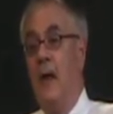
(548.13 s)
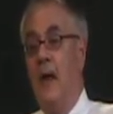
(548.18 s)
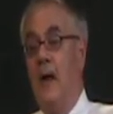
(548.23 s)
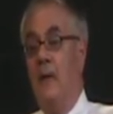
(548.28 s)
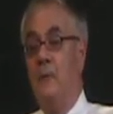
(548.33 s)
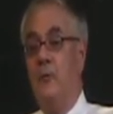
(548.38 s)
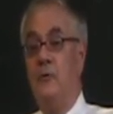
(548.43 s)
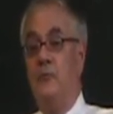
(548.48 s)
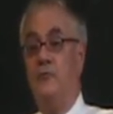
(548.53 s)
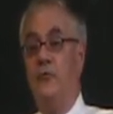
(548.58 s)

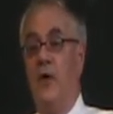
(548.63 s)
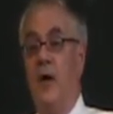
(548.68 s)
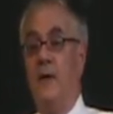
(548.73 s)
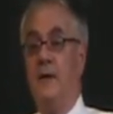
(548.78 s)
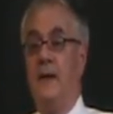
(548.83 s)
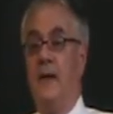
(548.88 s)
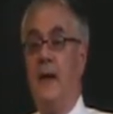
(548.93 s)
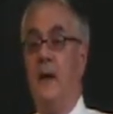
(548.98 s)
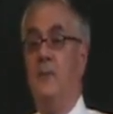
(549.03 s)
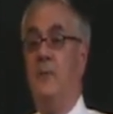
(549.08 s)
And we
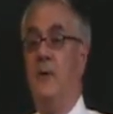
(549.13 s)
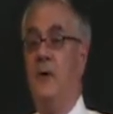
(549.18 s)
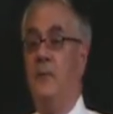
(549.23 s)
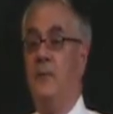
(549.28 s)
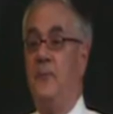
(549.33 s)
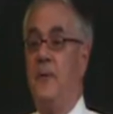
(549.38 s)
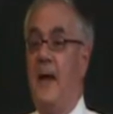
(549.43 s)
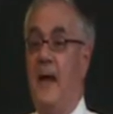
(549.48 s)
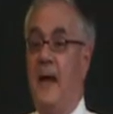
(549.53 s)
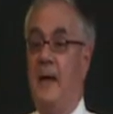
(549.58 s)
tried to get a
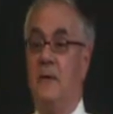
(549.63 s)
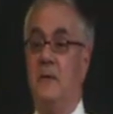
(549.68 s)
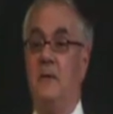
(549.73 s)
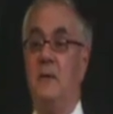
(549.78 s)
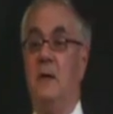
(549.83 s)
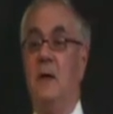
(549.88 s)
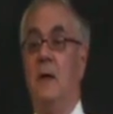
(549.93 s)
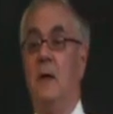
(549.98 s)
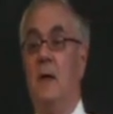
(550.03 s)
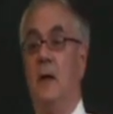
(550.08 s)
bill passed,
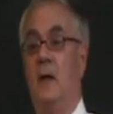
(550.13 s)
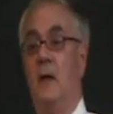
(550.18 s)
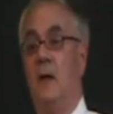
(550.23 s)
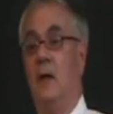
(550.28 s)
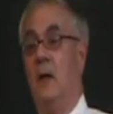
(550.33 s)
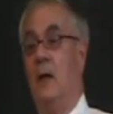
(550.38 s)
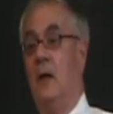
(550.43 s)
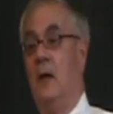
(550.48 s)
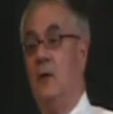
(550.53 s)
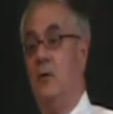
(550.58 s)

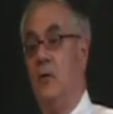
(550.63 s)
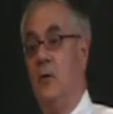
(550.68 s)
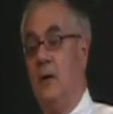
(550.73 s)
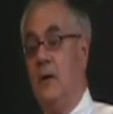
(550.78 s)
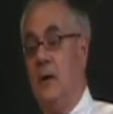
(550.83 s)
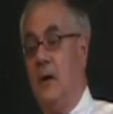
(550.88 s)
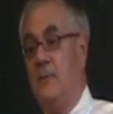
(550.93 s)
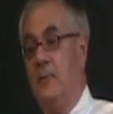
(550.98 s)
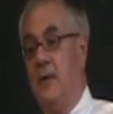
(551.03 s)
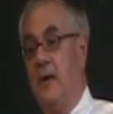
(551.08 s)

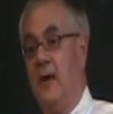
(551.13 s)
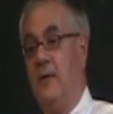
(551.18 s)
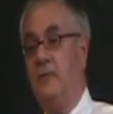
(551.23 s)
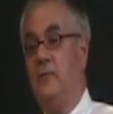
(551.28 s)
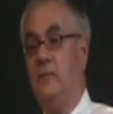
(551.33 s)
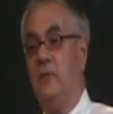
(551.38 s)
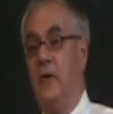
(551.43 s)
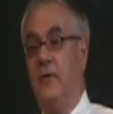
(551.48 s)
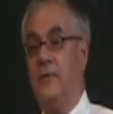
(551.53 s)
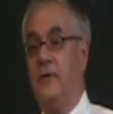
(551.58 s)
including a couple of guys
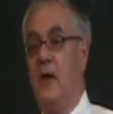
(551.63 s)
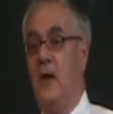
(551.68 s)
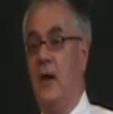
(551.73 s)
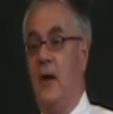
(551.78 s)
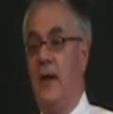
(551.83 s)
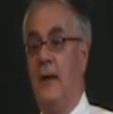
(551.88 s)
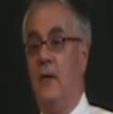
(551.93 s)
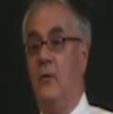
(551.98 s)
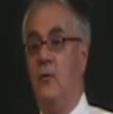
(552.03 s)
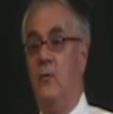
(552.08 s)
in North
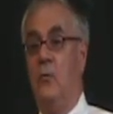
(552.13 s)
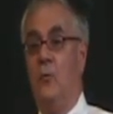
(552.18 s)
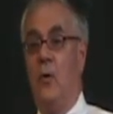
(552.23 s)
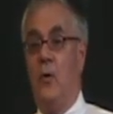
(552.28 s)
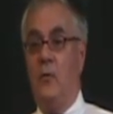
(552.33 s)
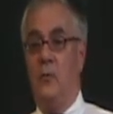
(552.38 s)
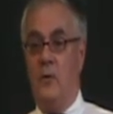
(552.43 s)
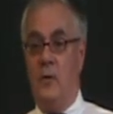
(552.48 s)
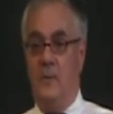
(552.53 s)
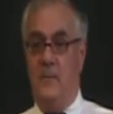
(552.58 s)
Carolina who
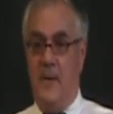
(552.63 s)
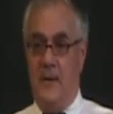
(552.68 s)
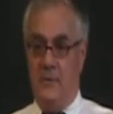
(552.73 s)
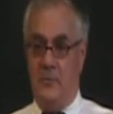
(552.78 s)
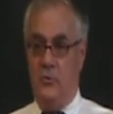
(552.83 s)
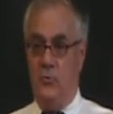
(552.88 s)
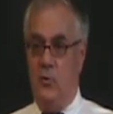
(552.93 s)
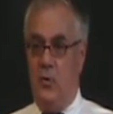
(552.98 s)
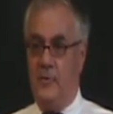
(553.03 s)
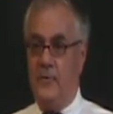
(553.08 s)
work with a
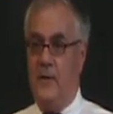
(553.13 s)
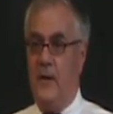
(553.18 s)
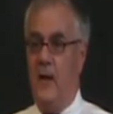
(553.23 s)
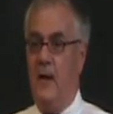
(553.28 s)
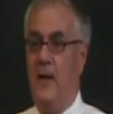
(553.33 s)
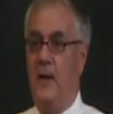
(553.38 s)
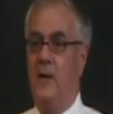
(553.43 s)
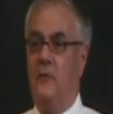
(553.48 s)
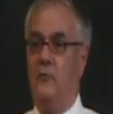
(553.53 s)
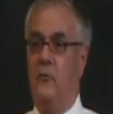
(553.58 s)
major North
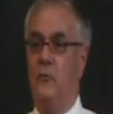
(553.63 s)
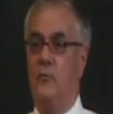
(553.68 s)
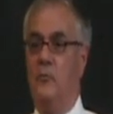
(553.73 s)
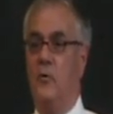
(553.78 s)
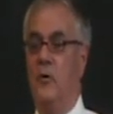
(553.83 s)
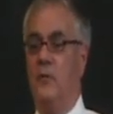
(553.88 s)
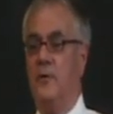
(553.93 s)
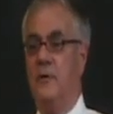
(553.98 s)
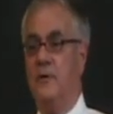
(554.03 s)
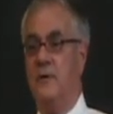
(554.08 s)
Carolina group
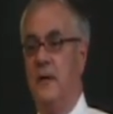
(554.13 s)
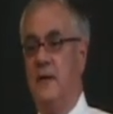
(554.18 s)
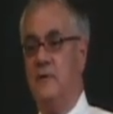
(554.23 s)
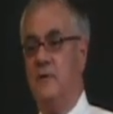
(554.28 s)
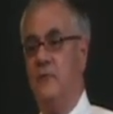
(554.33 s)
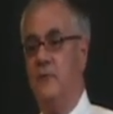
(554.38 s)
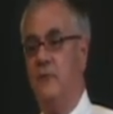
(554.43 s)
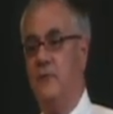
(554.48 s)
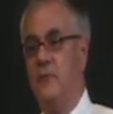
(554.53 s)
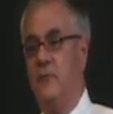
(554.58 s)
called the
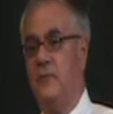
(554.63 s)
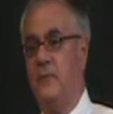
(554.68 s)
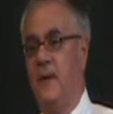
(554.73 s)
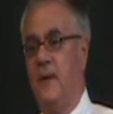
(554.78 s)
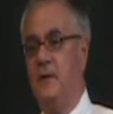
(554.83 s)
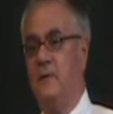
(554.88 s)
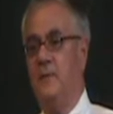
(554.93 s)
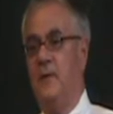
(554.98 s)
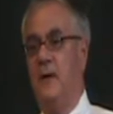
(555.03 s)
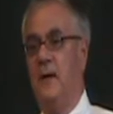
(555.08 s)
Center for
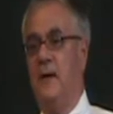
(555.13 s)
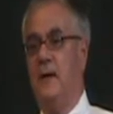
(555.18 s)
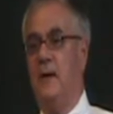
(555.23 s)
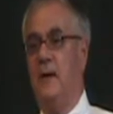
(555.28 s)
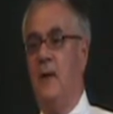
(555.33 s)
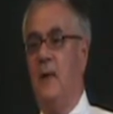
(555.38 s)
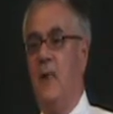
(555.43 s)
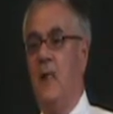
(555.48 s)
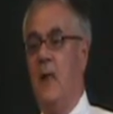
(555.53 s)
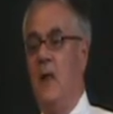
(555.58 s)
Responsible
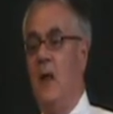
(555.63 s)
Lending.